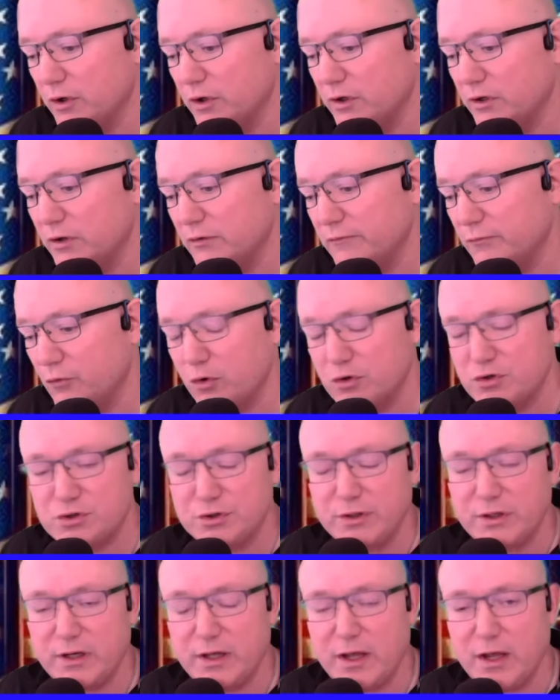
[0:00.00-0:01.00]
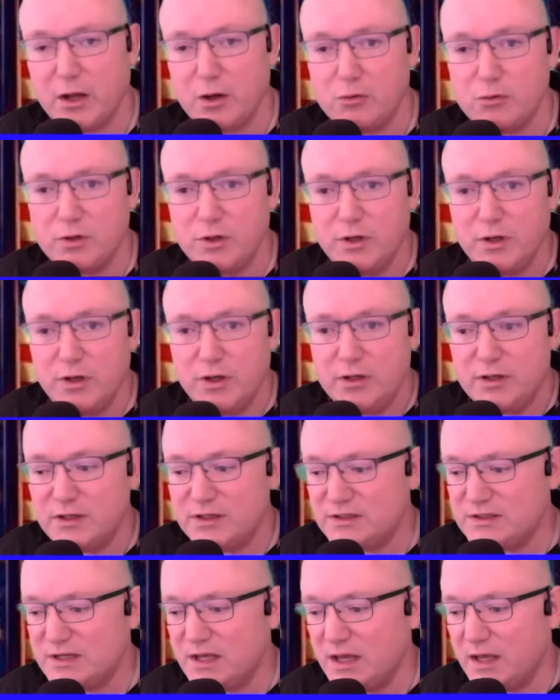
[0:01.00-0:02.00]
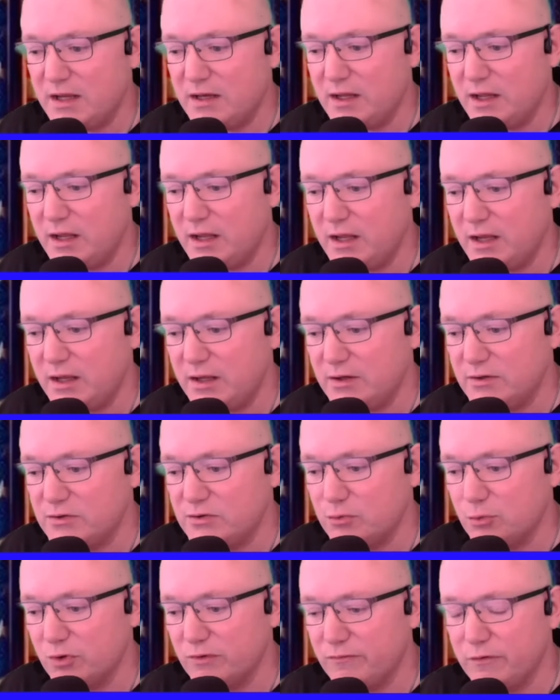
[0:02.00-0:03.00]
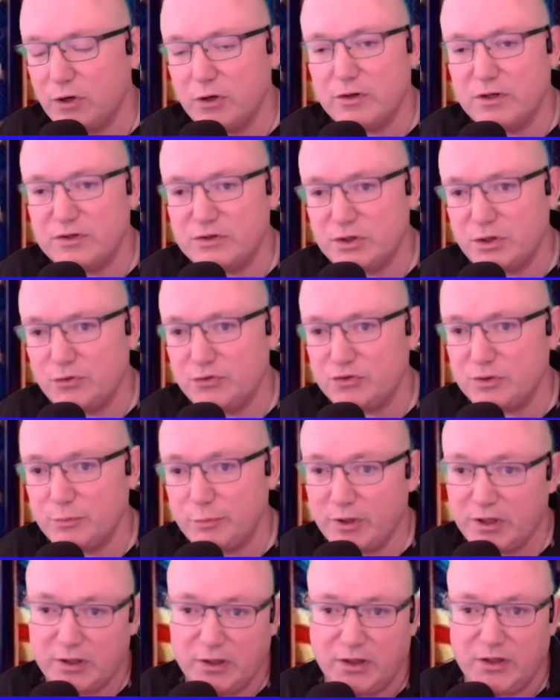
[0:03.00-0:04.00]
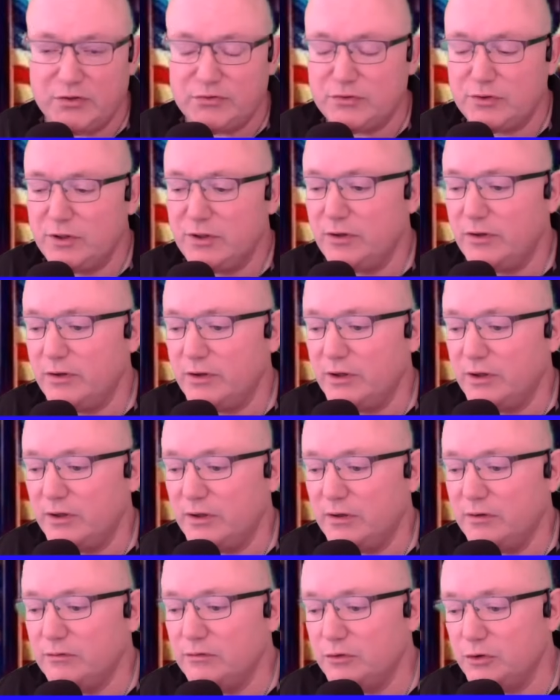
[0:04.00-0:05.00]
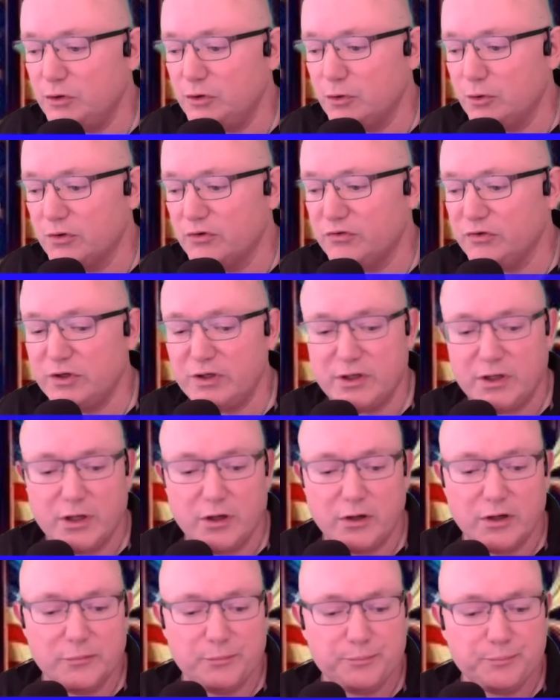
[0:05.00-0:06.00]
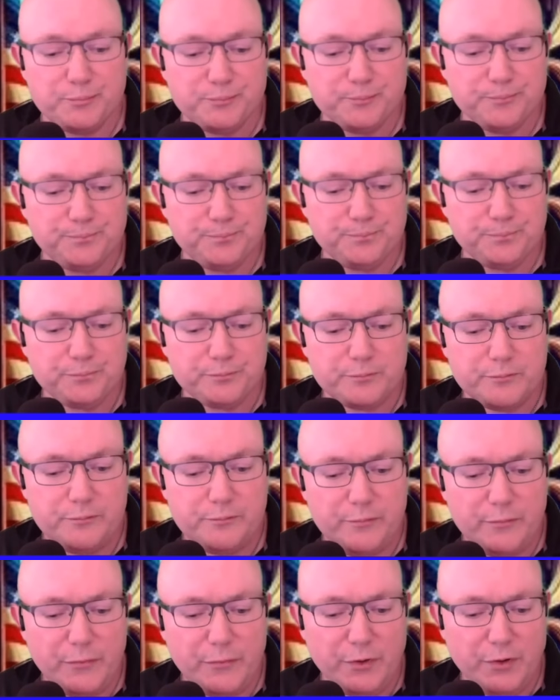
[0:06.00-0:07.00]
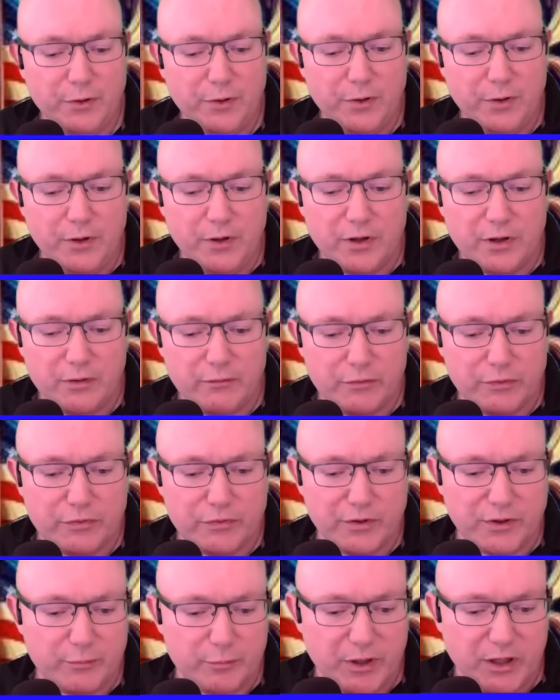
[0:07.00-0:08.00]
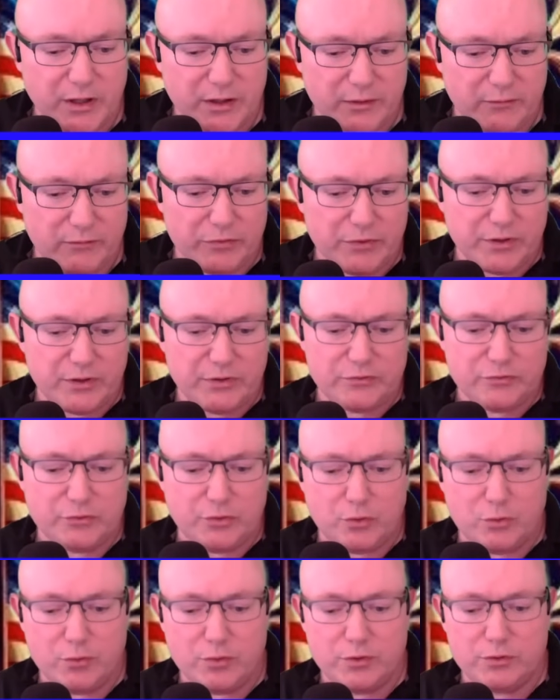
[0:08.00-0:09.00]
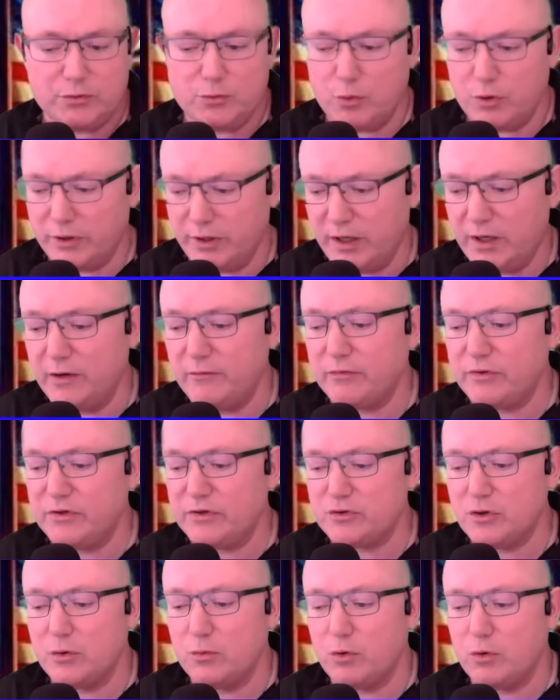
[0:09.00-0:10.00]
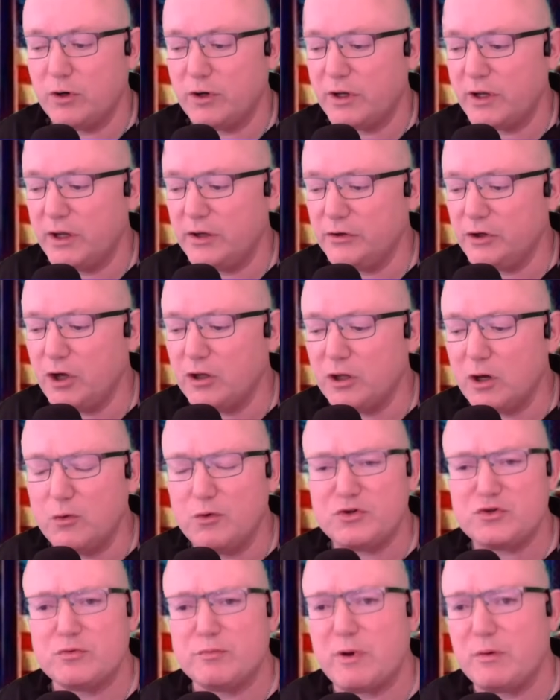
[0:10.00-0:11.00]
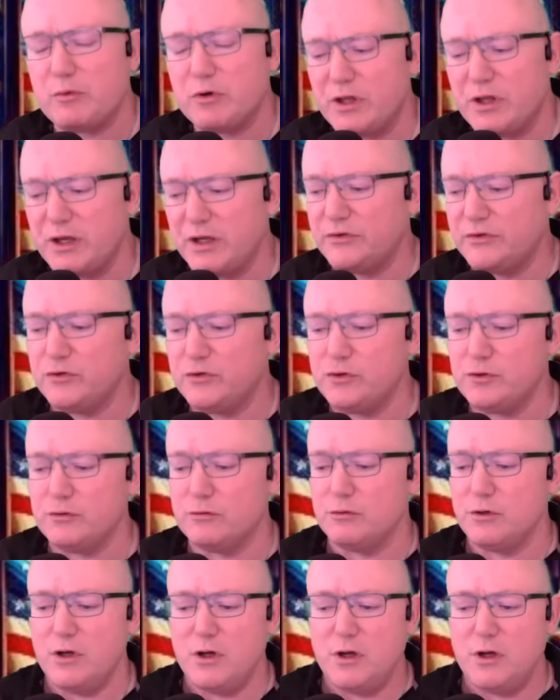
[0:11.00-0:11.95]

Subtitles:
And unfortunately now he's not as revered as he used to be, at least in the New York City area. Everything, Matt, everything is going to work. Yeah, everything's going to work out. You'll always remember that too.